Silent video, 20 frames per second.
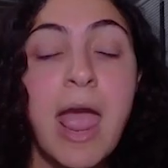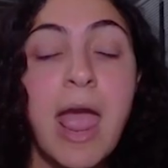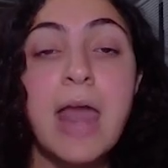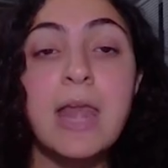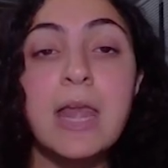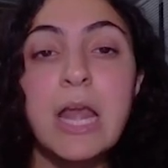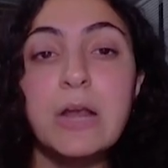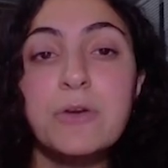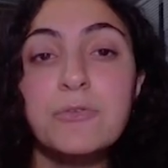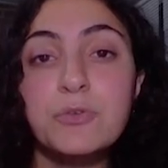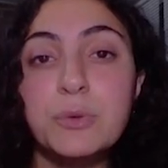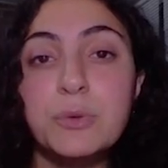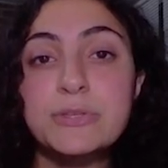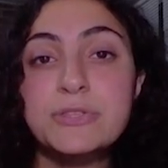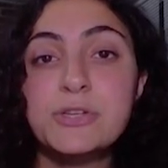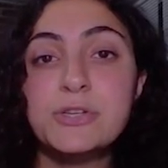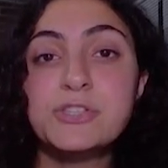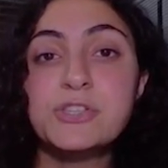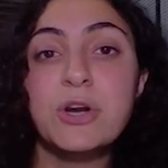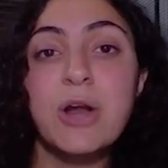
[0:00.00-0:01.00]
and
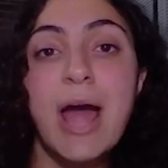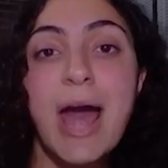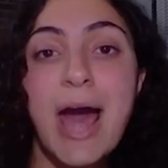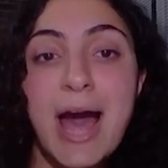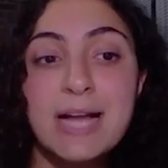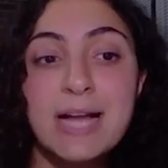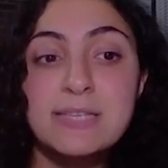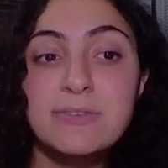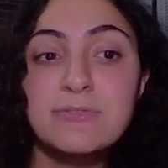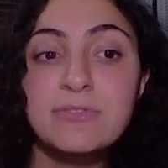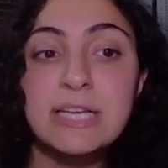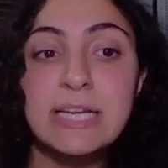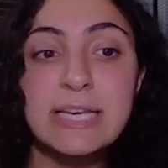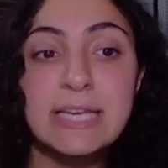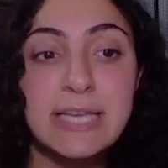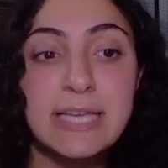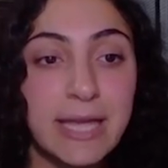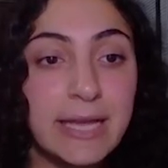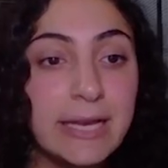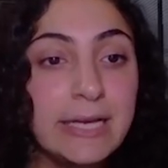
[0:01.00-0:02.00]
influencers are actively
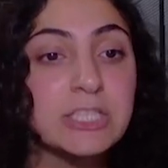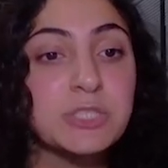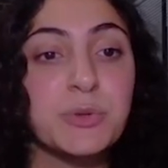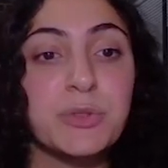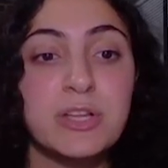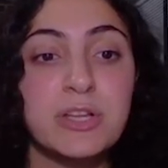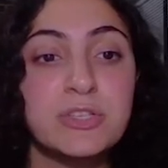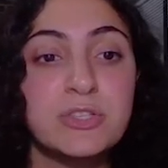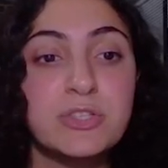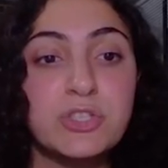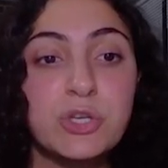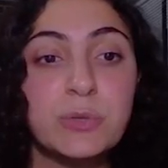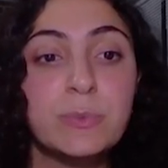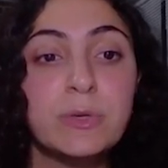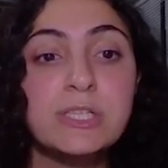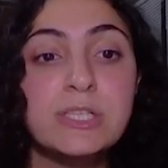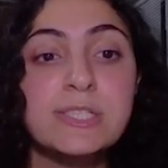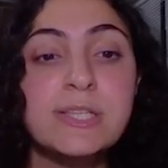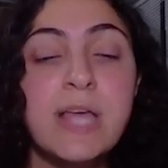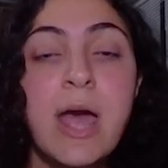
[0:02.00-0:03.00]
engaged with
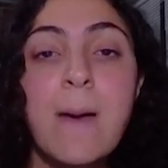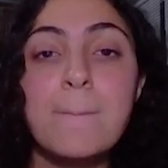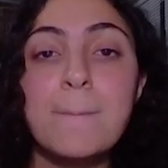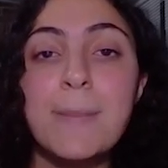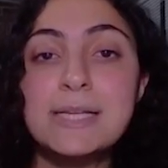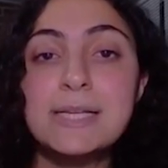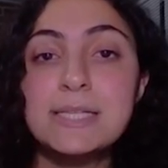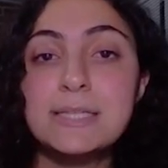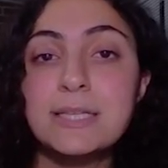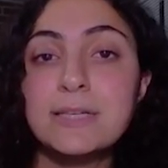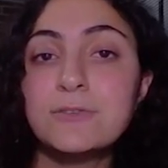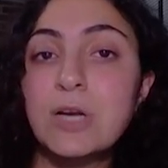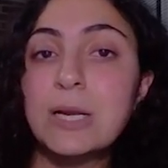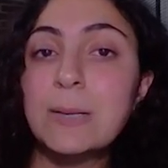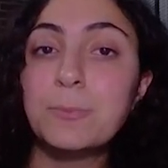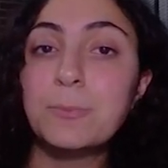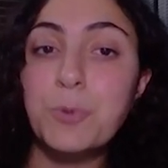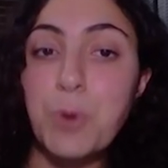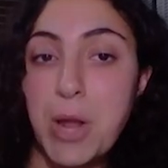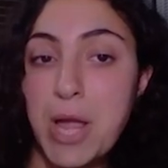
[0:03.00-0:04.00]
consumers by
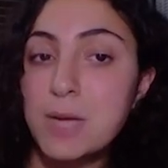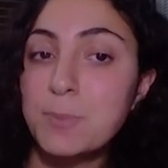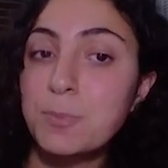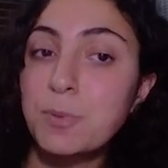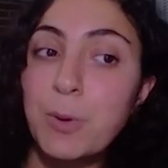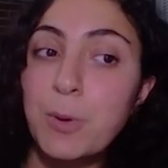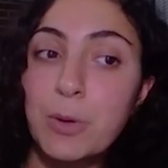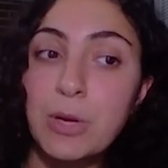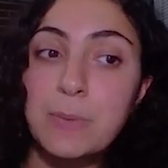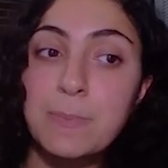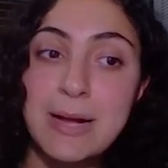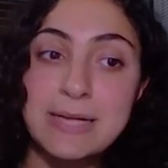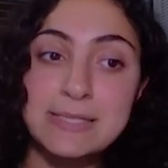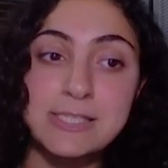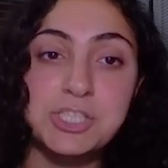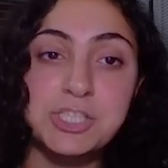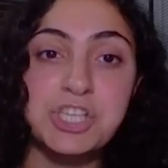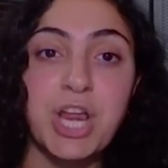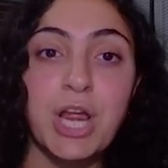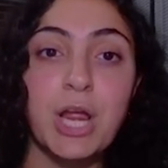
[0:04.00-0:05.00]
delivering brand-promoted
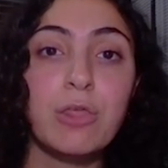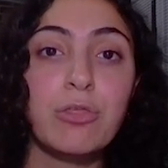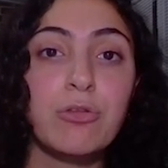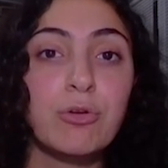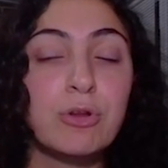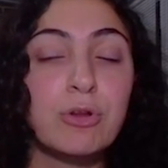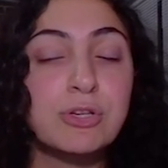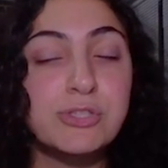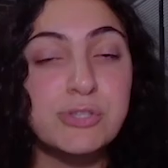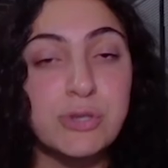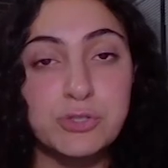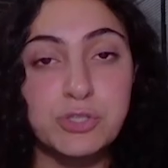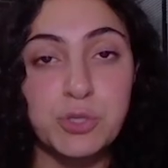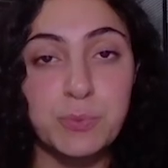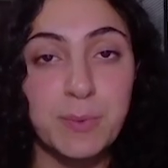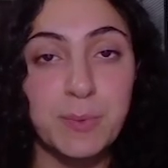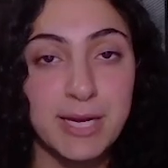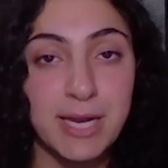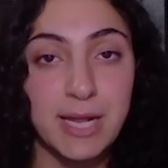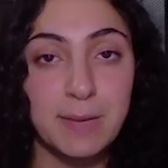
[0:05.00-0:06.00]
messaging through their social
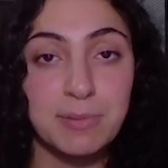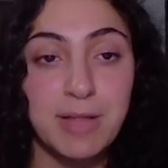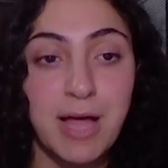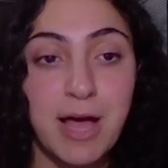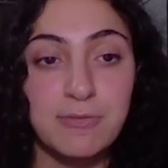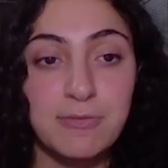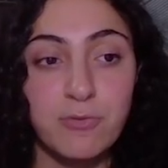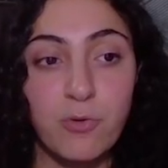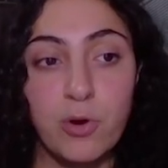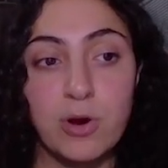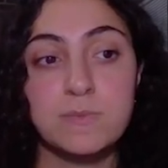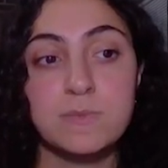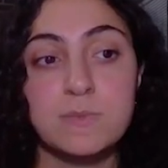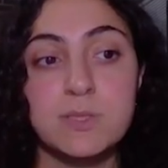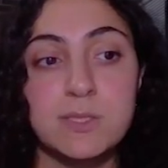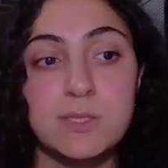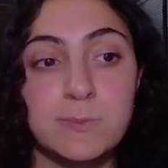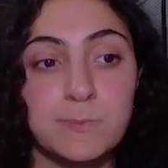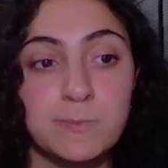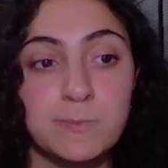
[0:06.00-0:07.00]
media platforms.